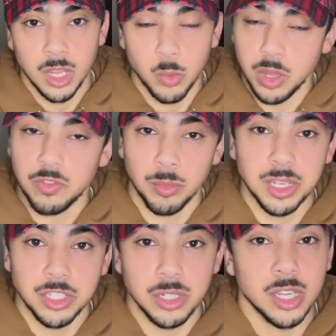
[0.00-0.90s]
And what
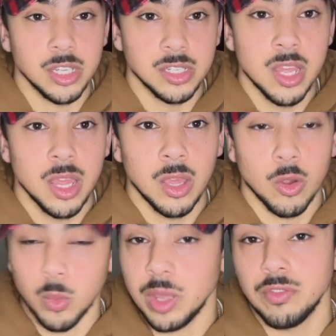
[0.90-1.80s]
inflammation does,
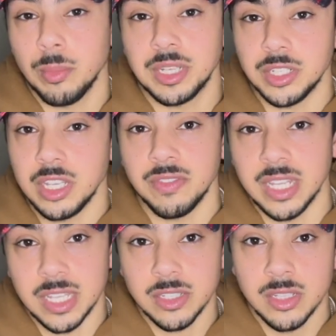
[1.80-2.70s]
or what inflammation even
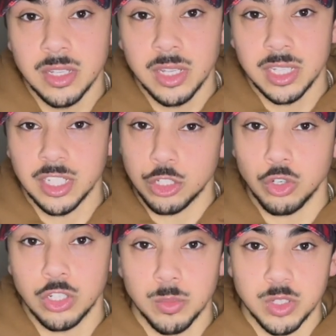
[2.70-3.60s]
is, it's like a
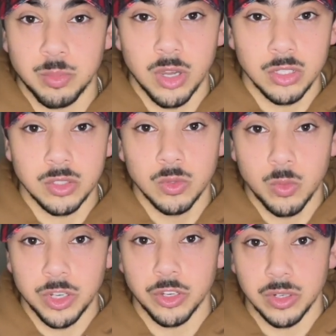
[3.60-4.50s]
short-term response
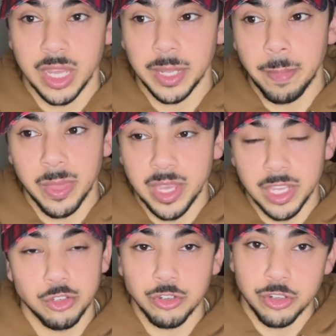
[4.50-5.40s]
when you're like
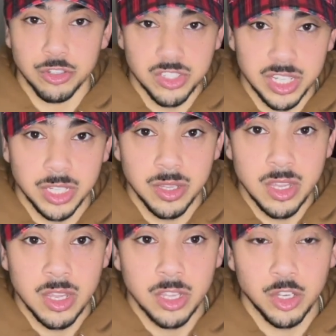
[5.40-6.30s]
injured or you're sick.
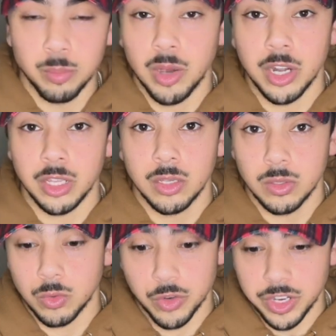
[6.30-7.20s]
Your body
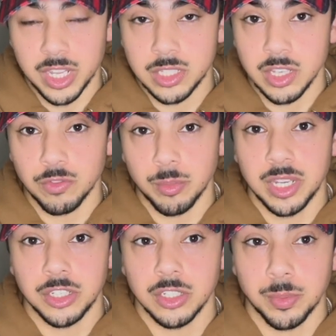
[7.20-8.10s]
creates
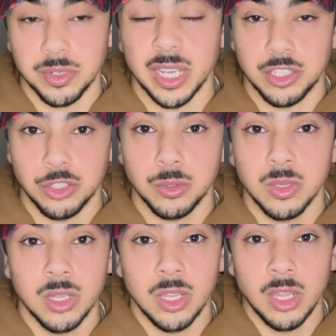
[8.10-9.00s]
inflammation to protect you.
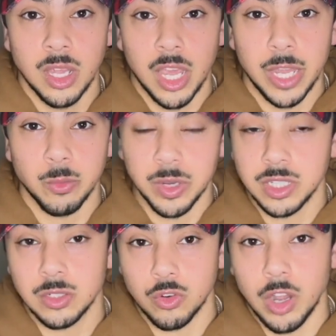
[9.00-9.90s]
And when
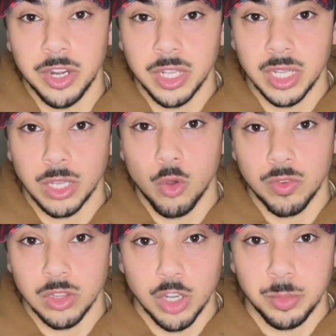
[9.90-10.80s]
it's chronic, like over
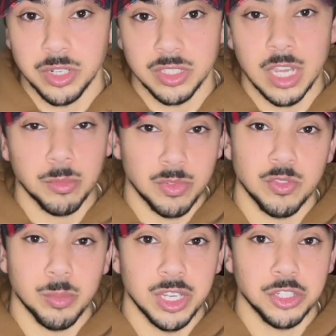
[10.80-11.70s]
a long period of time of
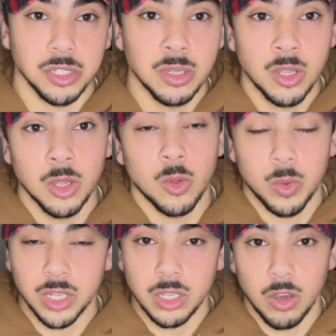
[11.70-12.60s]
inflammation,
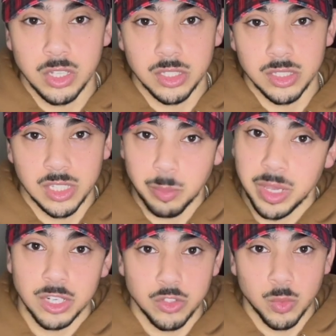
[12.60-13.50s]
what it causes is like
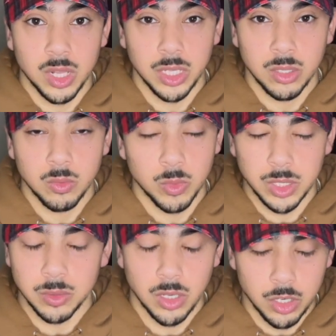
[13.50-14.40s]
pain and swelling,
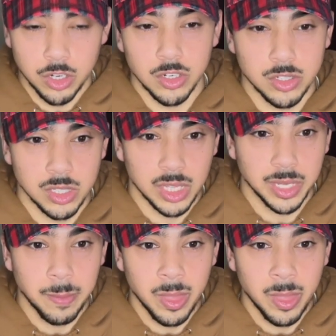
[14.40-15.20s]
which occurs in like